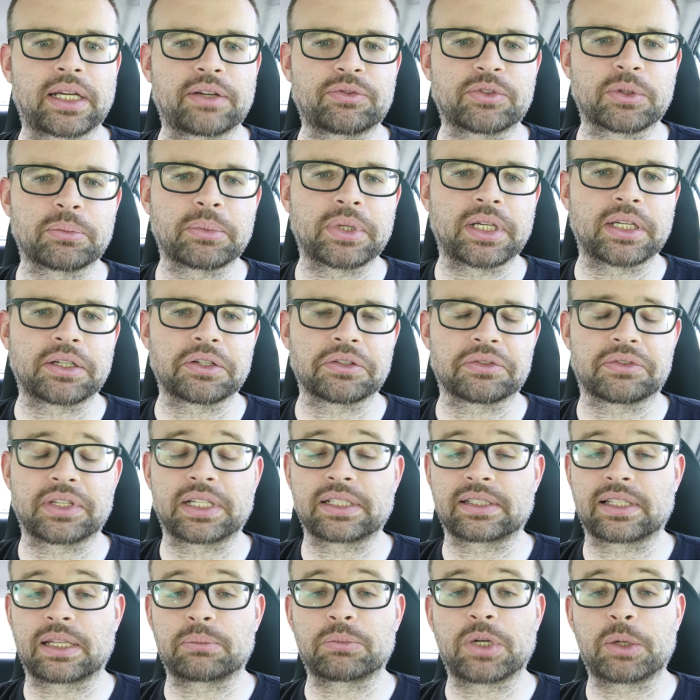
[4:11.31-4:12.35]
have to make or
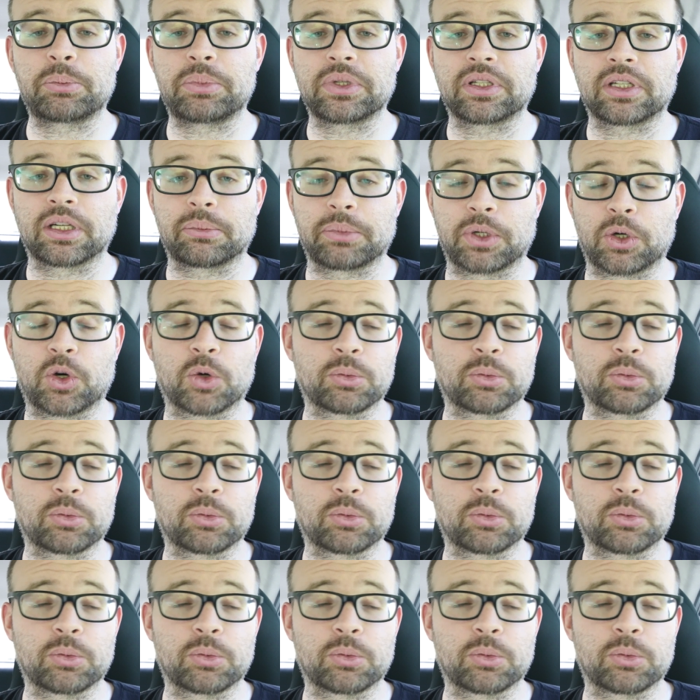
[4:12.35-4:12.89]
things that might be coming,